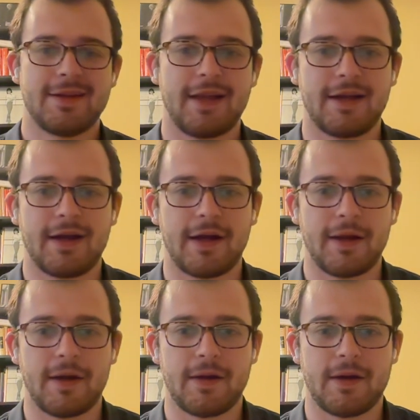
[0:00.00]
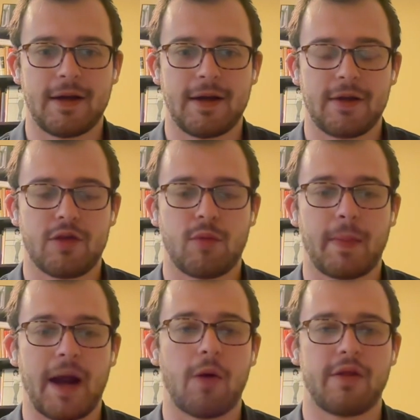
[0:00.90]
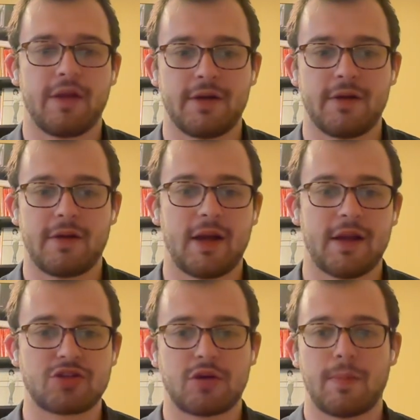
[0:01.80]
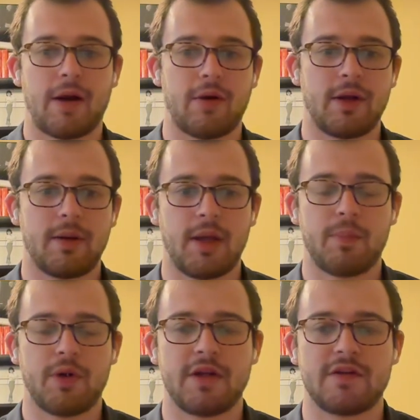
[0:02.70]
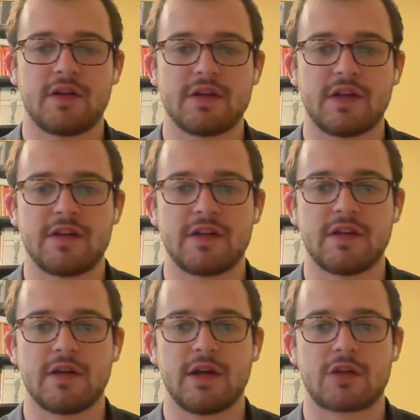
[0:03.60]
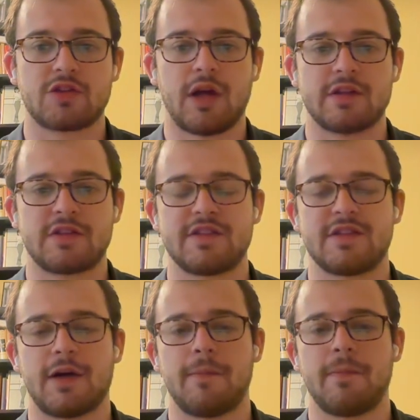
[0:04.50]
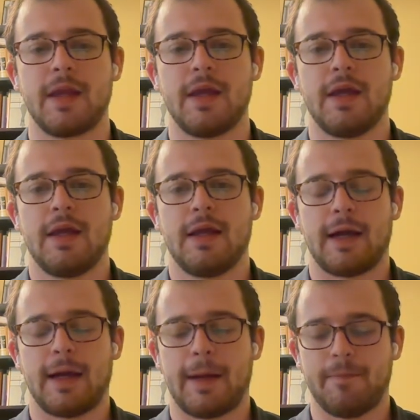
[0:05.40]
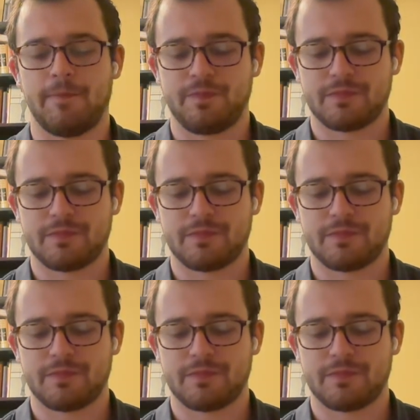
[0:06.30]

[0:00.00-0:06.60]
thermal power than electrical power input into the electrolysis cell. And